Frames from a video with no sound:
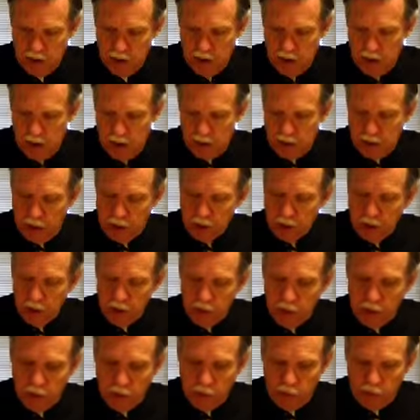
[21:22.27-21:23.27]
In
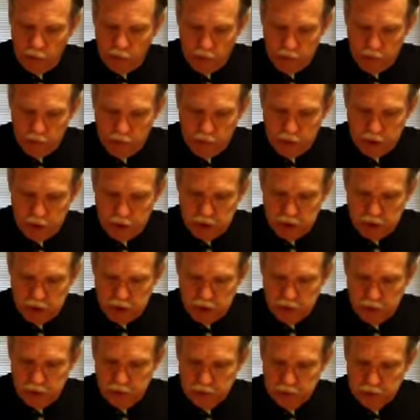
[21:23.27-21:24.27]

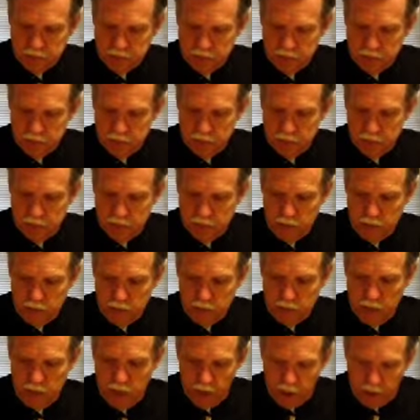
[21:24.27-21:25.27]
1956,
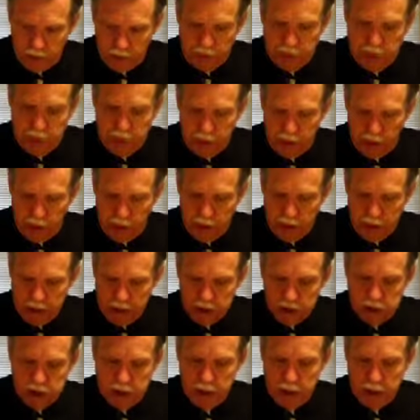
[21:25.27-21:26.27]
in the Democratic
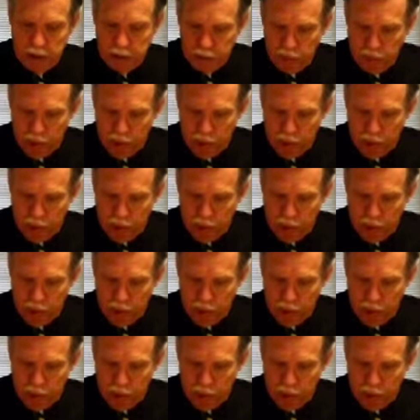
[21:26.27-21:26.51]
state